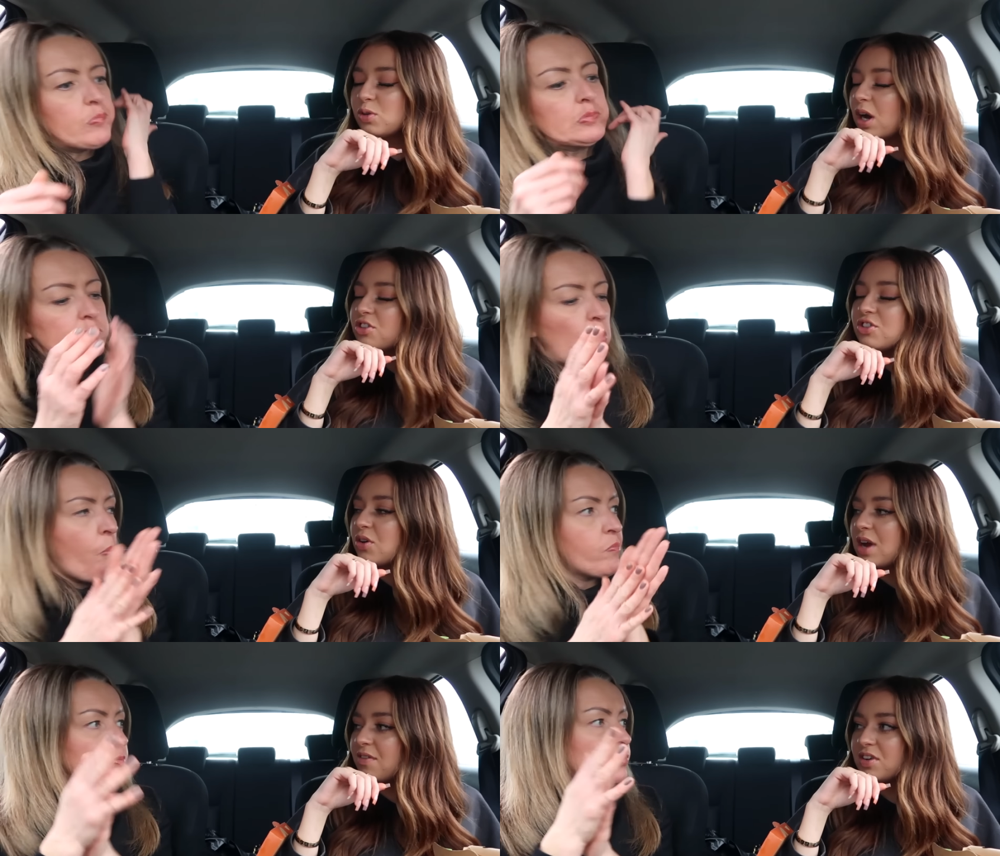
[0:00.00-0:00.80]
Speaker 1: You actually
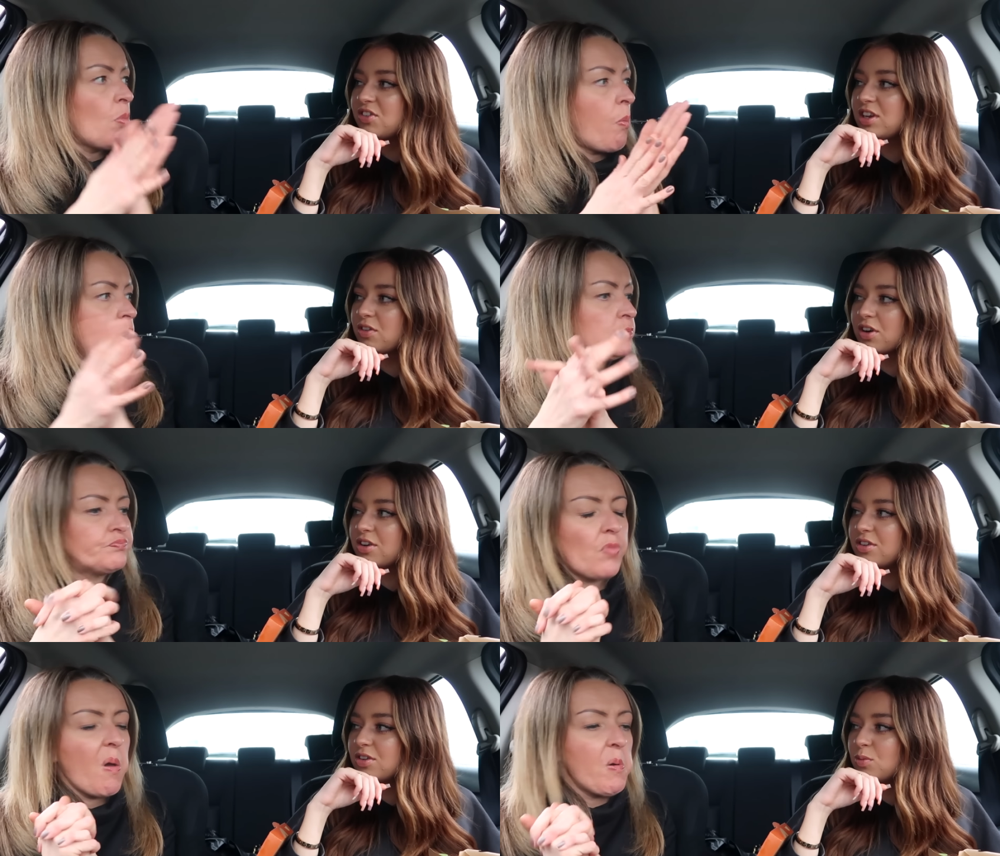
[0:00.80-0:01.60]
don't have any
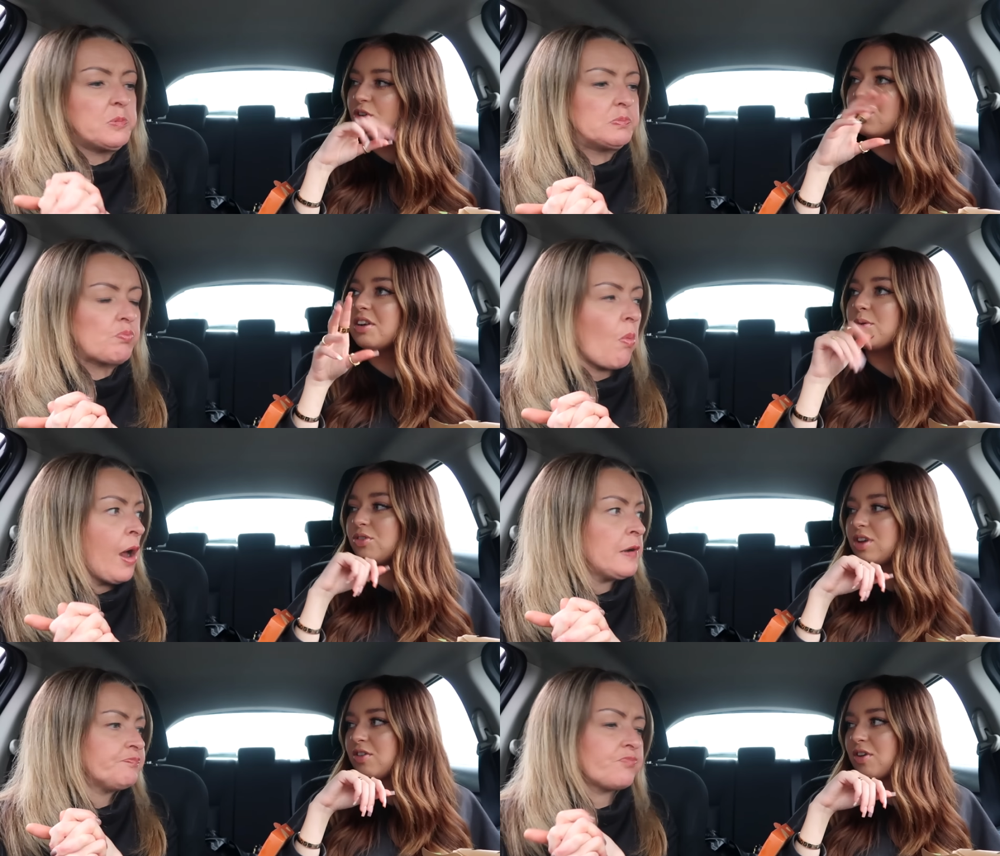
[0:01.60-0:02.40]
secrets. No. What's a little
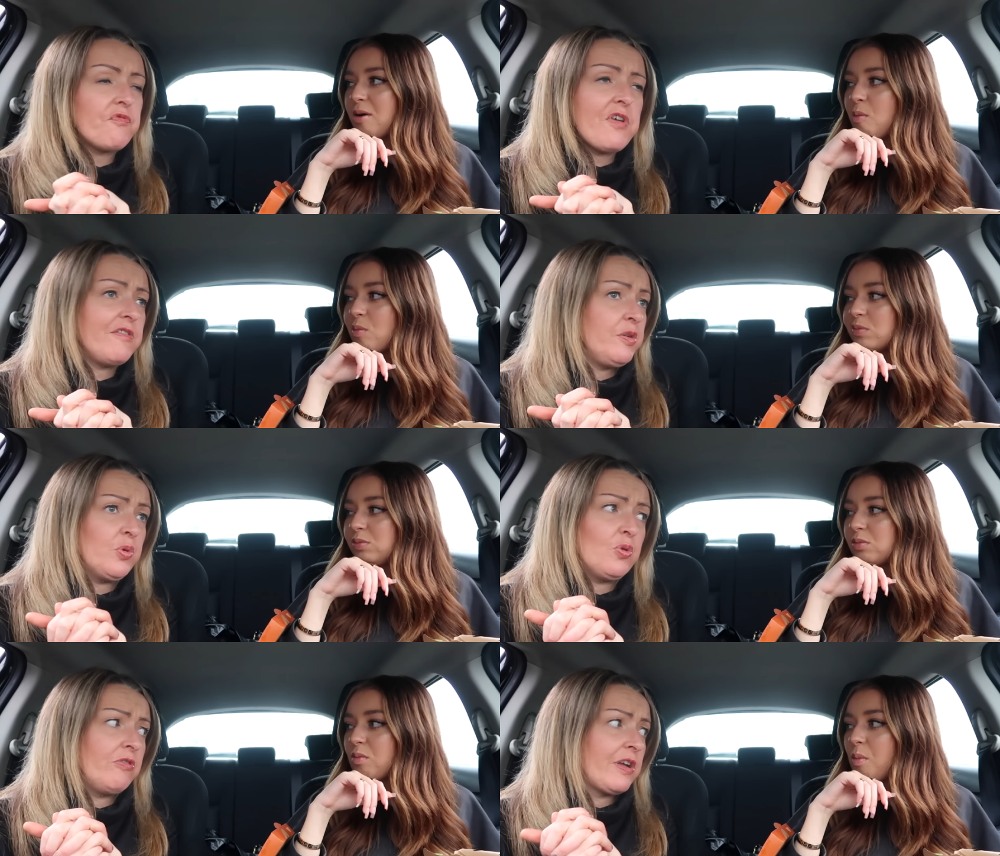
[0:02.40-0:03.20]
secret?
Speaker 2: I'm very
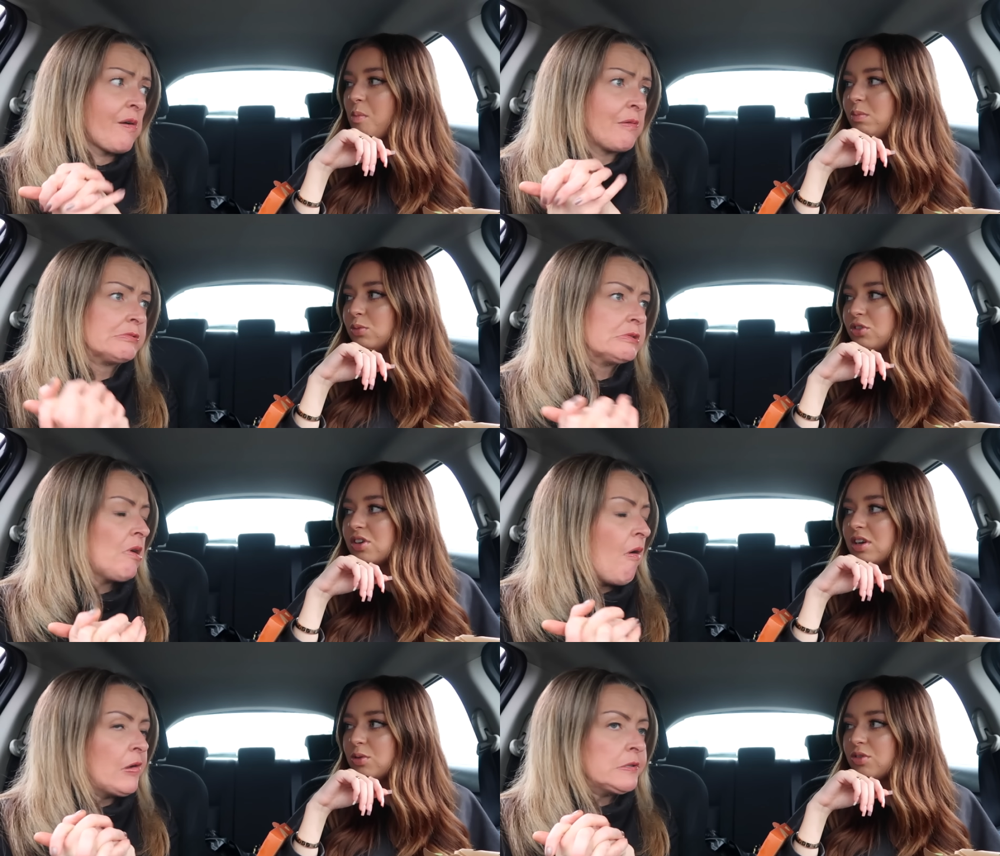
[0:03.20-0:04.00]
boring. What's
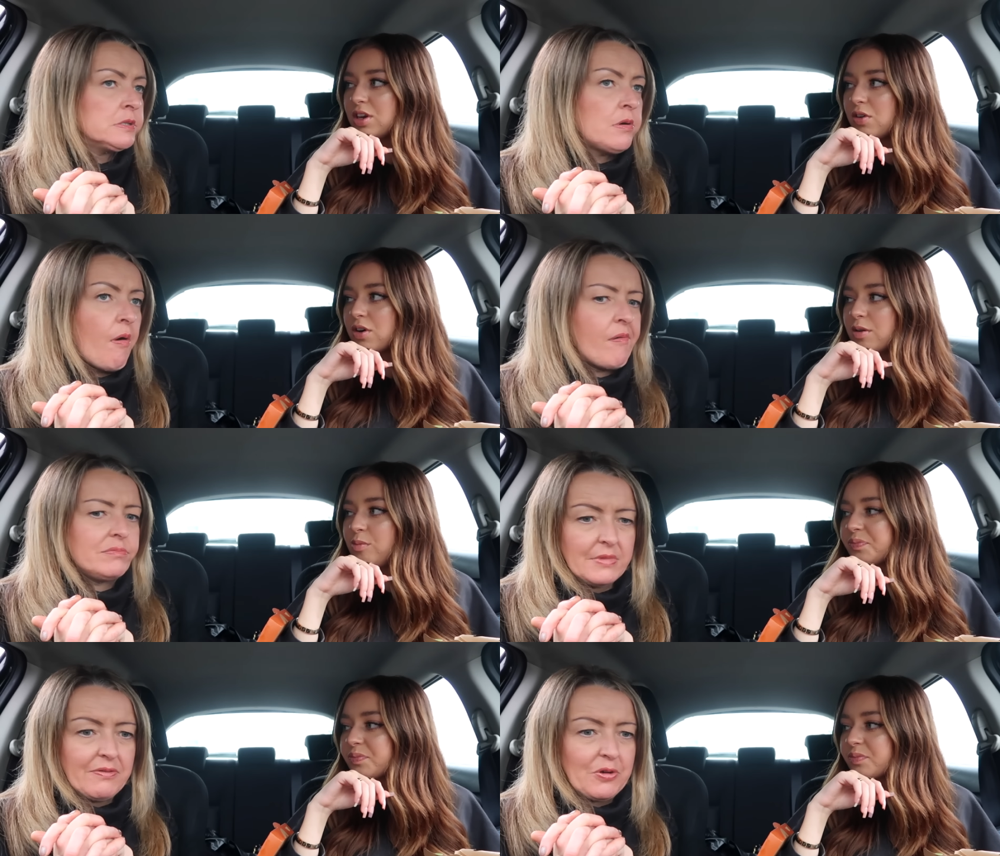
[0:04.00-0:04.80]
a little secret?
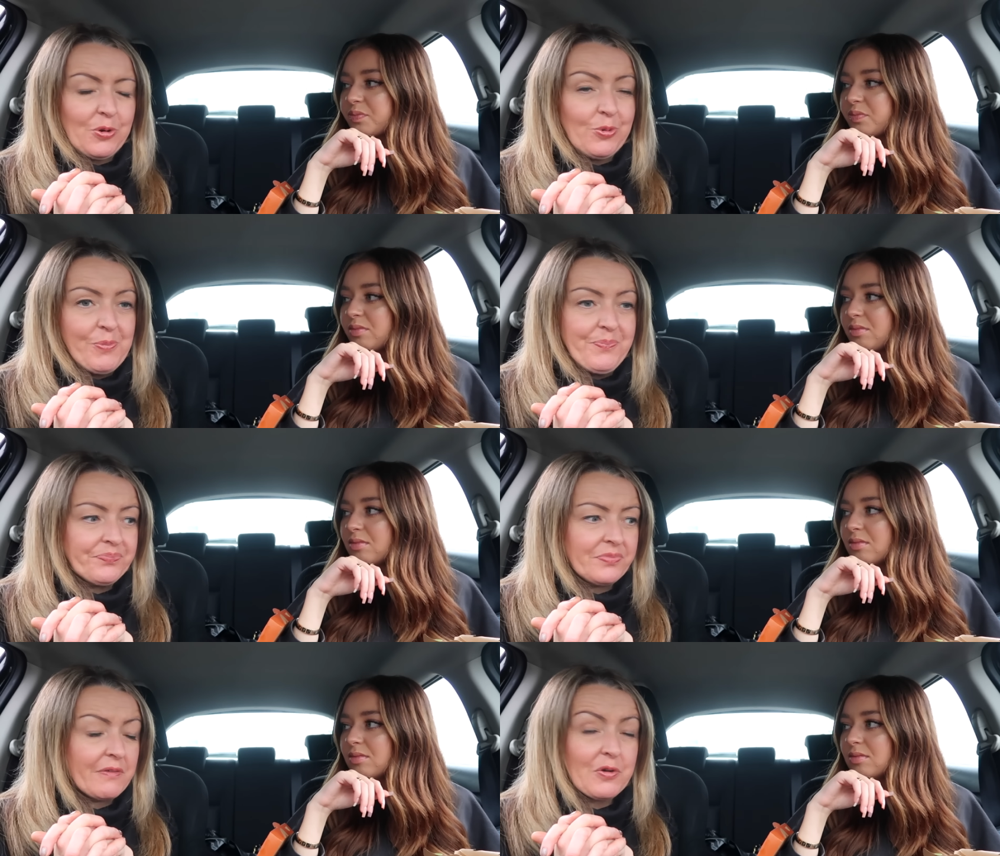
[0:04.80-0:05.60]
I haven't got one.
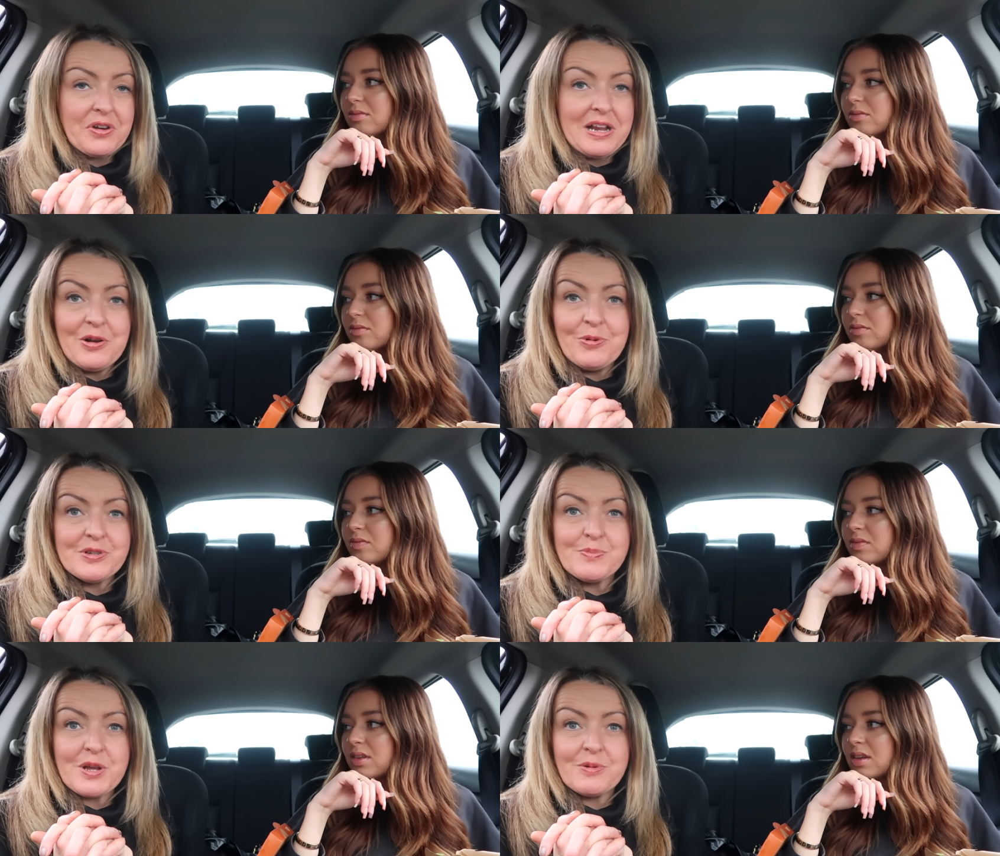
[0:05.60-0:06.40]
I haven't got any little
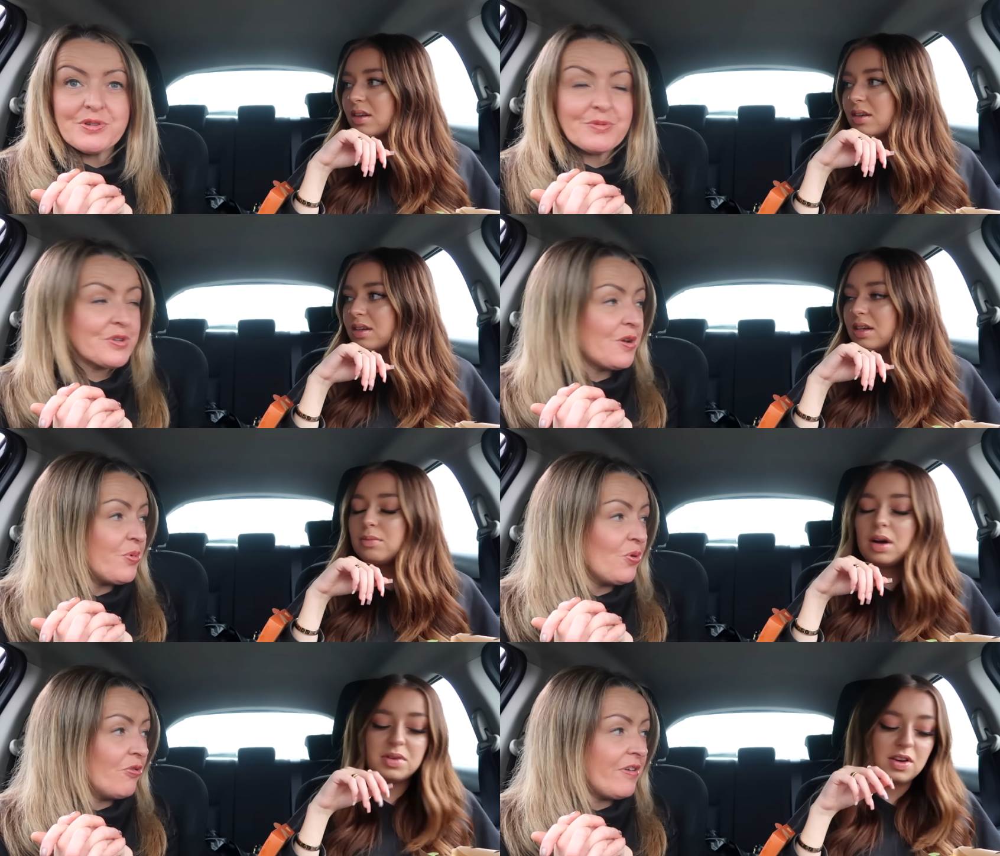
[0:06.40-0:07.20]
ones, big ones. I'm so
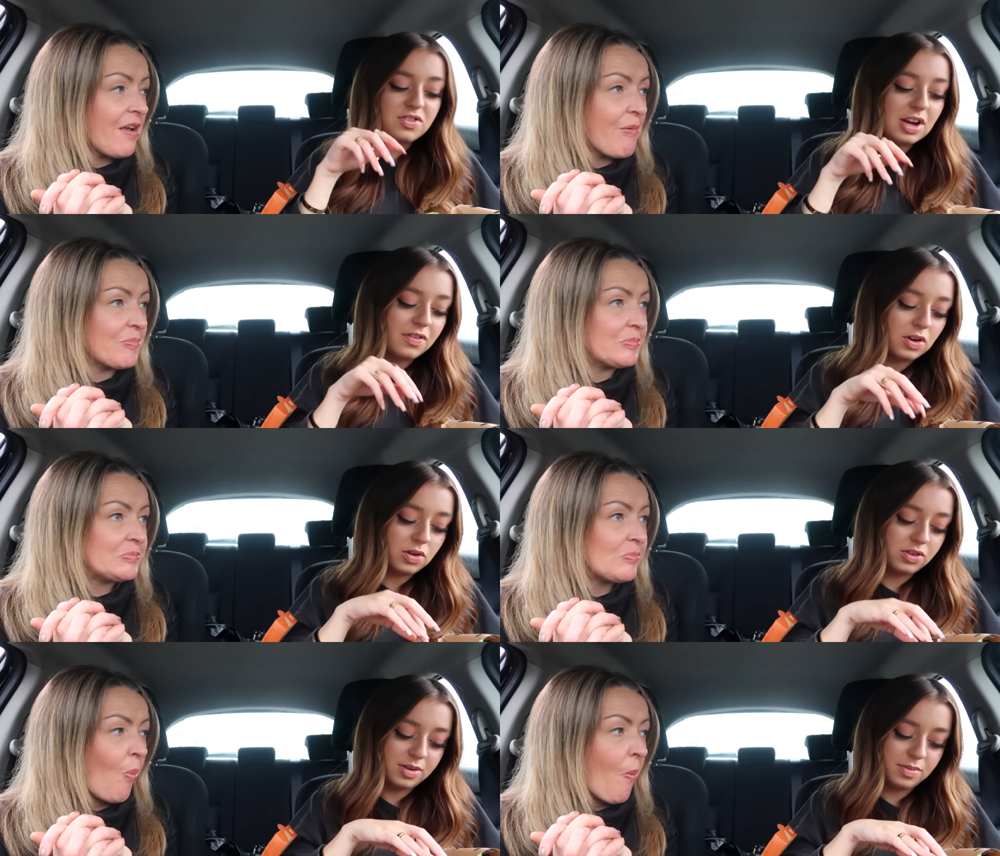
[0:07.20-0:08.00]
boring. Mum, but you've
Speaker 1: defo
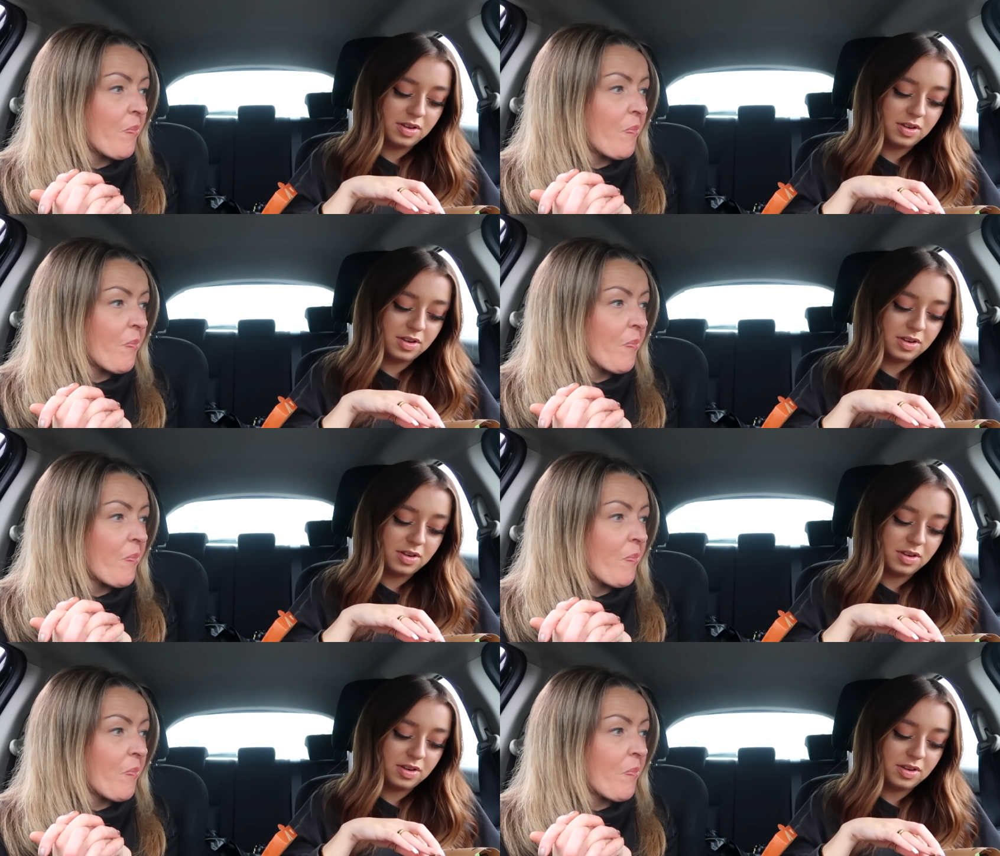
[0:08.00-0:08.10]
got some